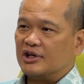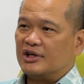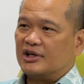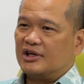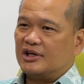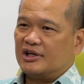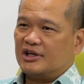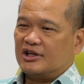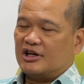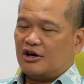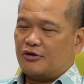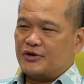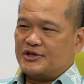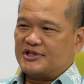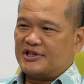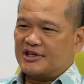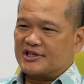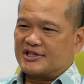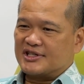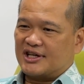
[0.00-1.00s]
I always
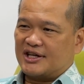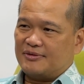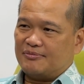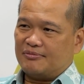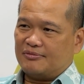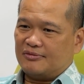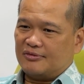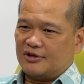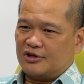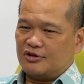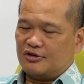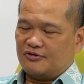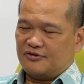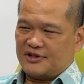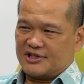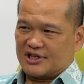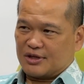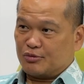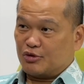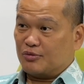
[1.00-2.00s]
take time in the
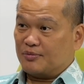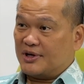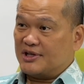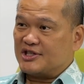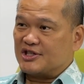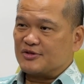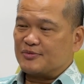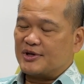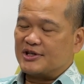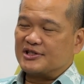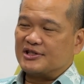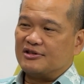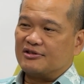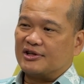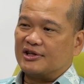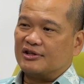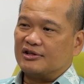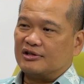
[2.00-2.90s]
first couple of months, especially, right,